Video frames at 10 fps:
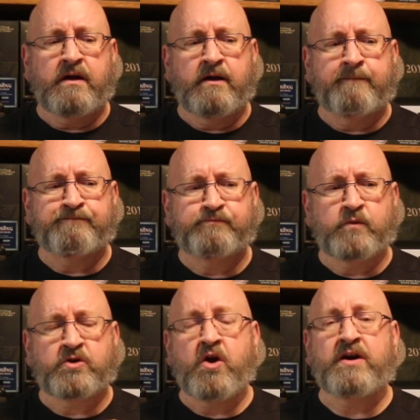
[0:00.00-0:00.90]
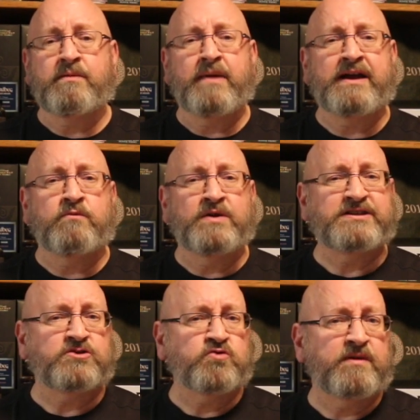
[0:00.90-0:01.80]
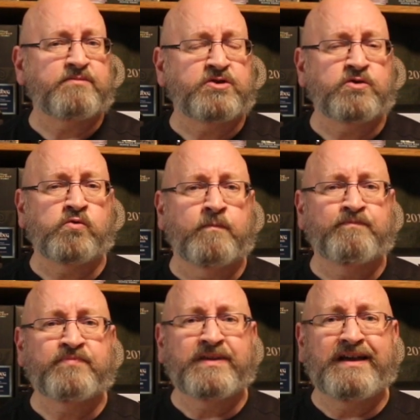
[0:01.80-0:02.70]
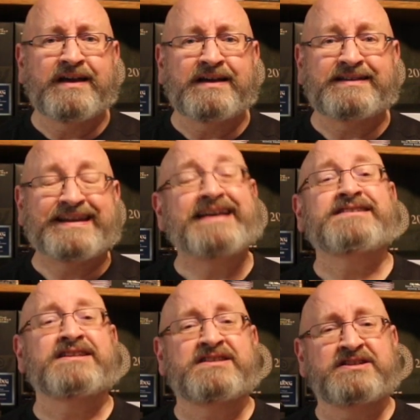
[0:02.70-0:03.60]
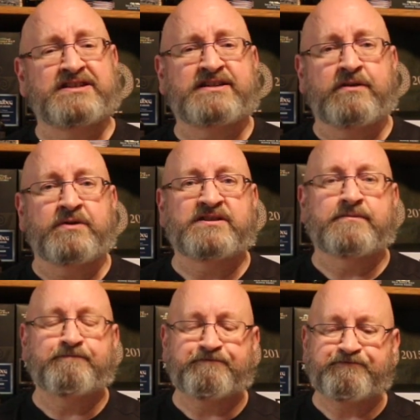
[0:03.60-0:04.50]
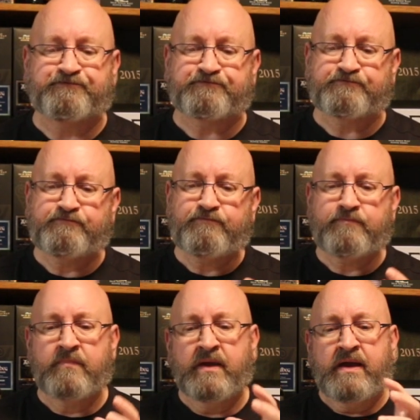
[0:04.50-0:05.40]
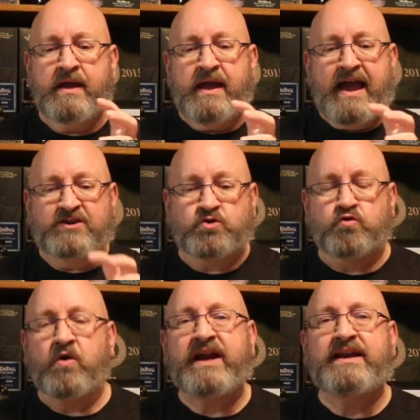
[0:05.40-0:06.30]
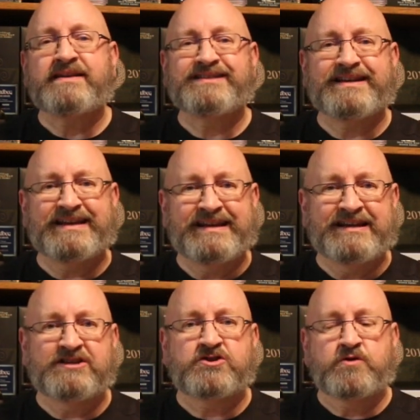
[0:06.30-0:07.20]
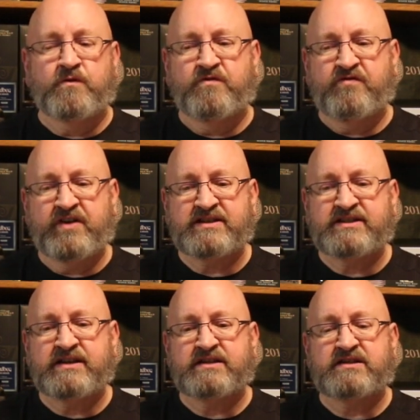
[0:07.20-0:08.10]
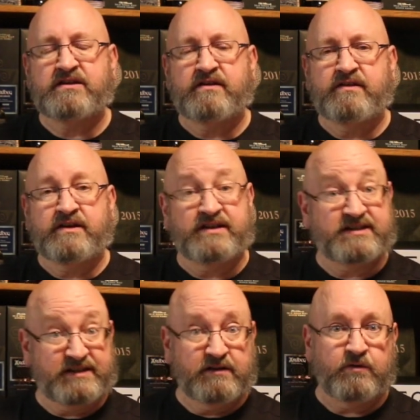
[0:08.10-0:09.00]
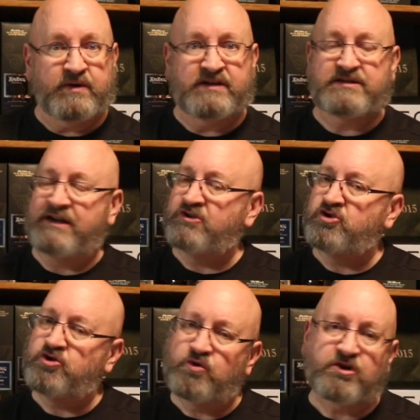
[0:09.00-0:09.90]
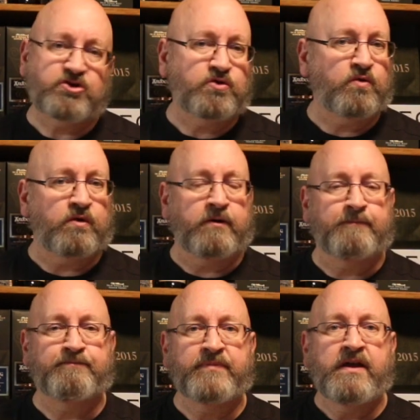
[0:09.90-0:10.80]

um, regarding my recent trip to uh, Texas distilleries. As great as it is to visit the distilleries and do a tour,